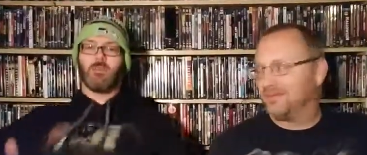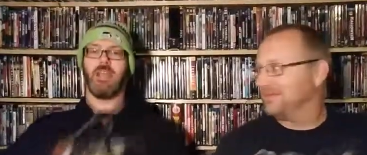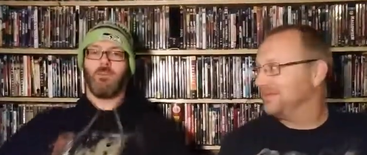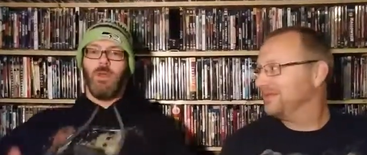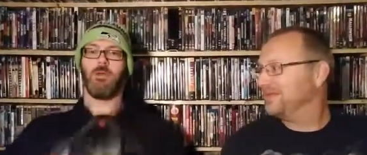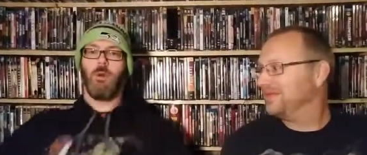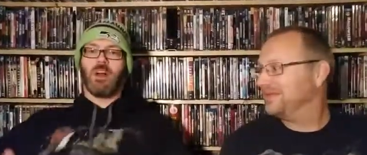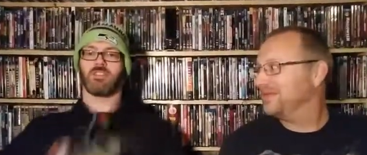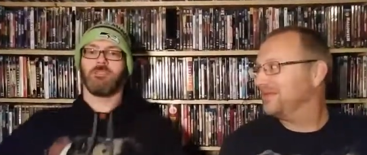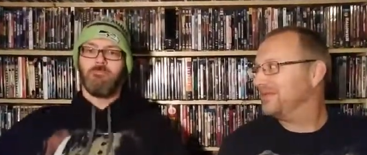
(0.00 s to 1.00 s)
Speaker 1: week we
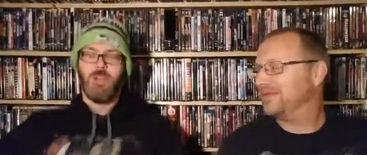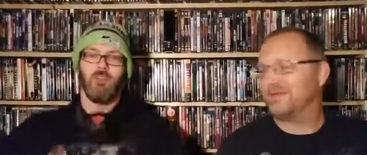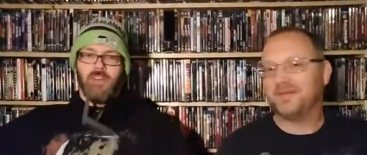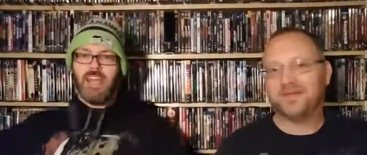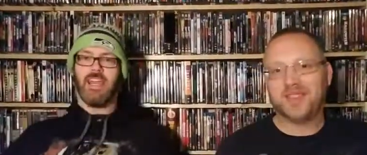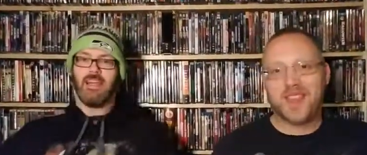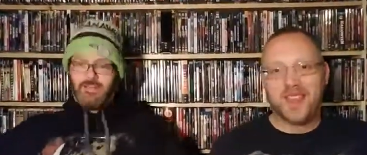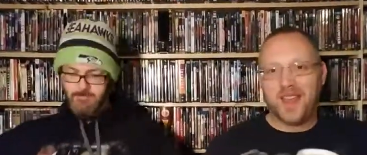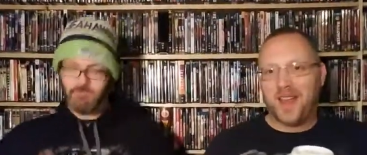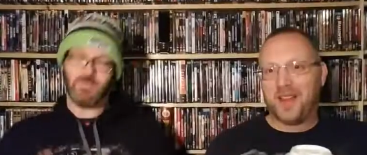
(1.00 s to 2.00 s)
watched a movie.
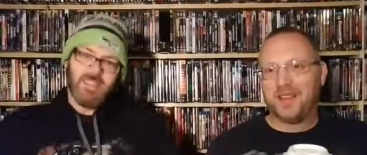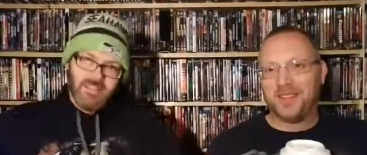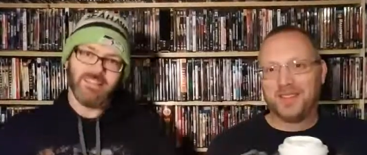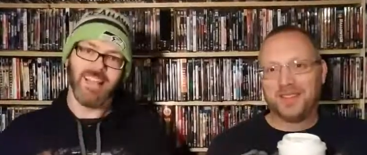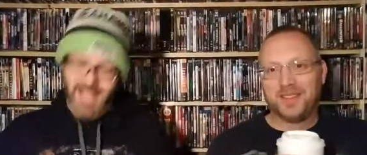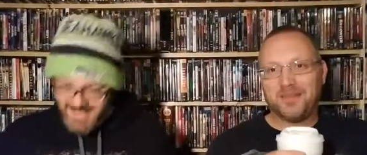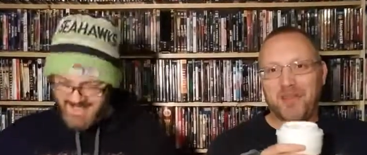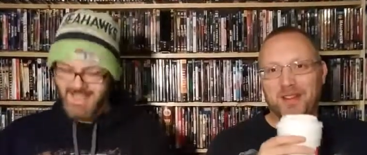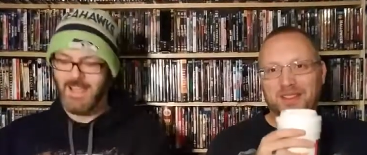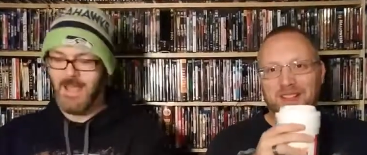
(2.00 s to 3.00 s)
You're
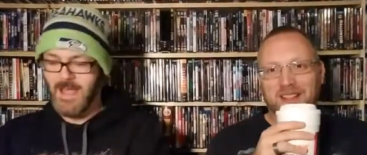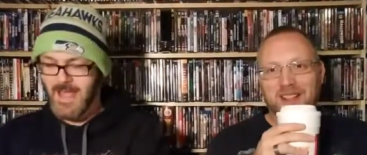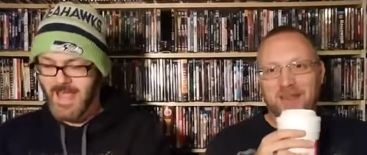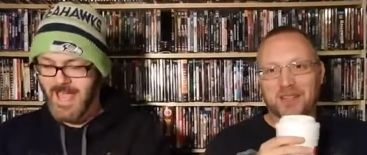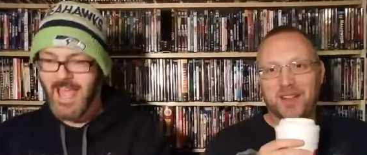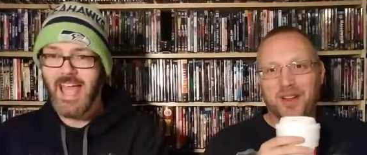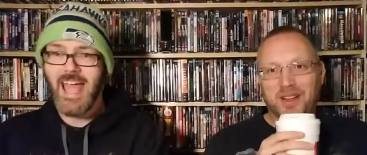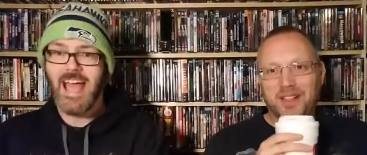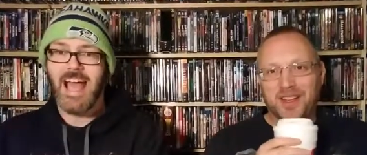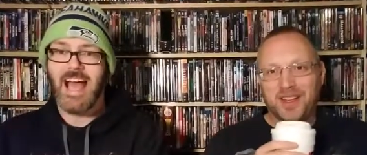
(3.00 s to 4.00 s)
bouncing the camera. Chloe's
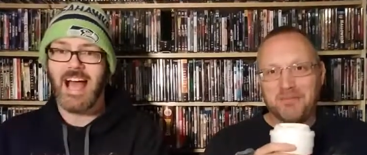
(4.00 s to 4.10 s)
gonna get